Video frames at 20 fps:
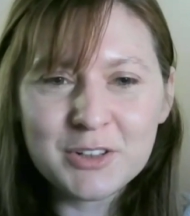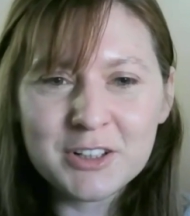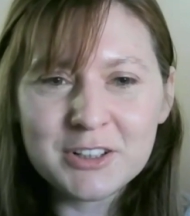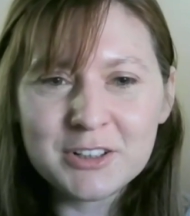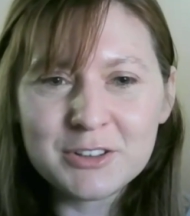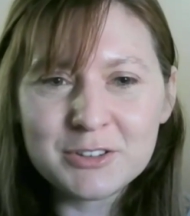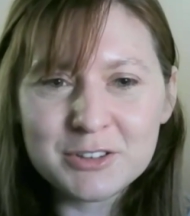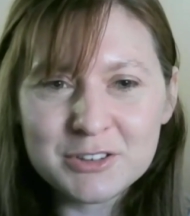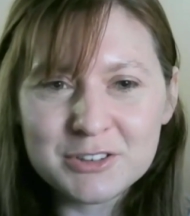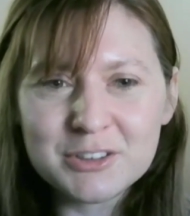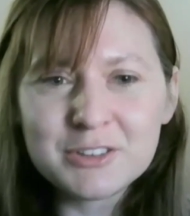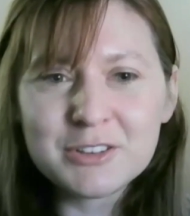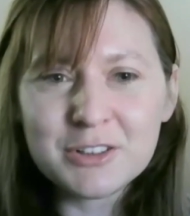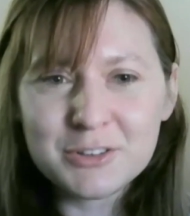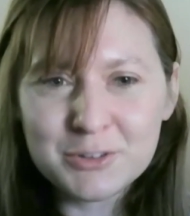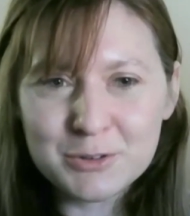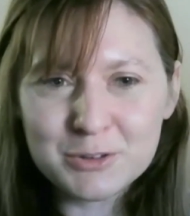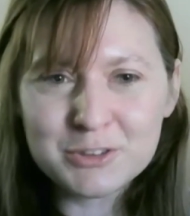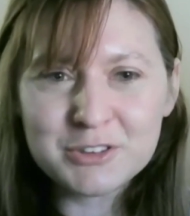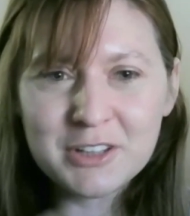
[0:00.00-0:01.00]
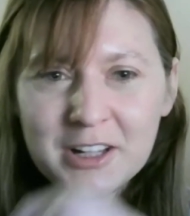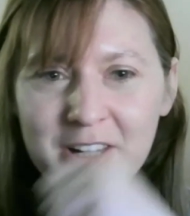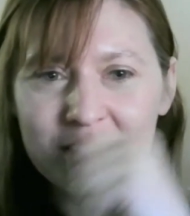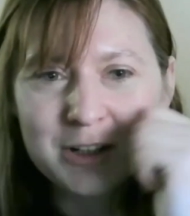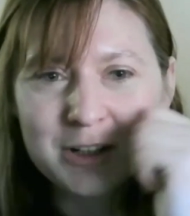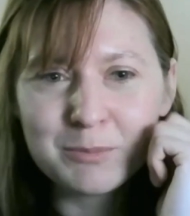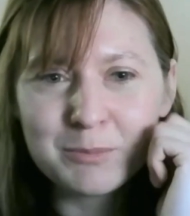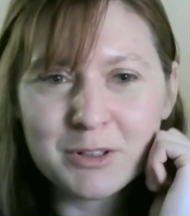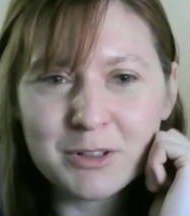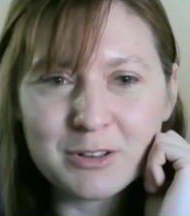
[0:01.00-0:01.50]
interesting that you're
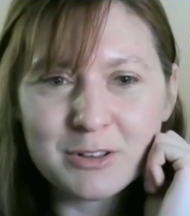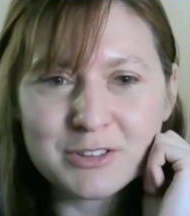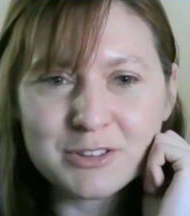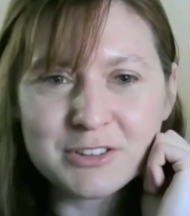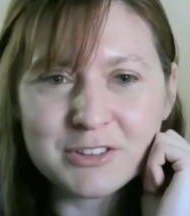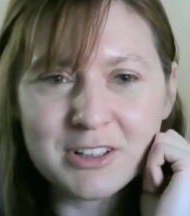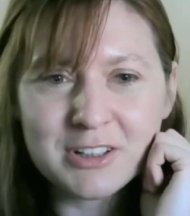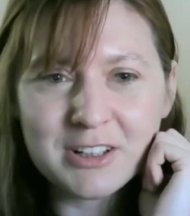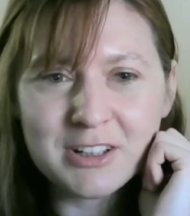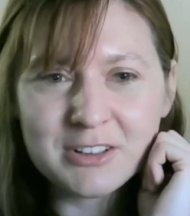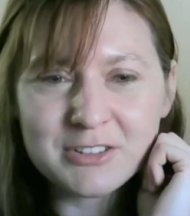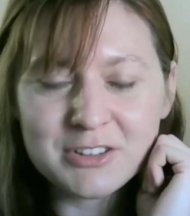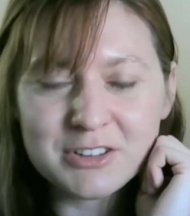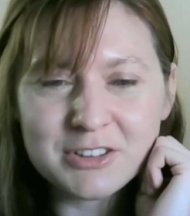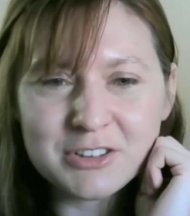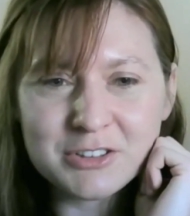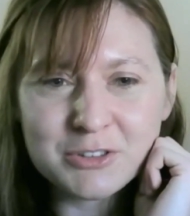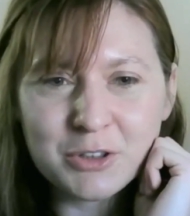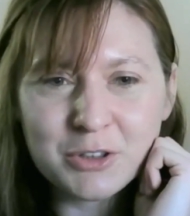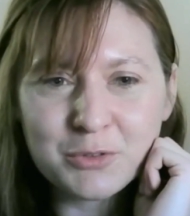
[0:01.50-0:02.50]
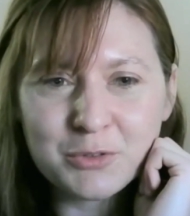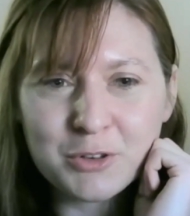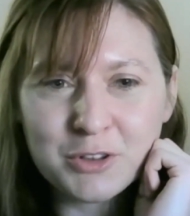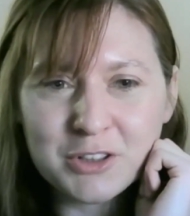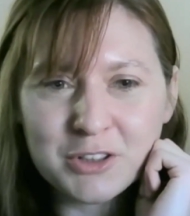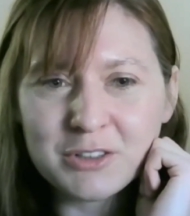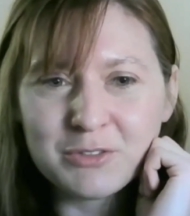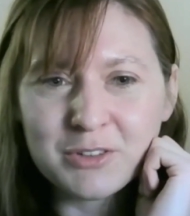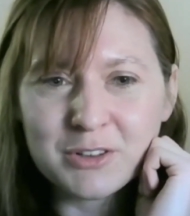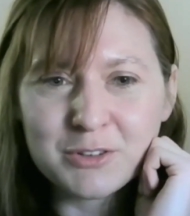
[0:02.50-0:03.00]
saying, because this is not
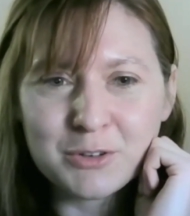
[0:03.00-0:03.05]
forgiven.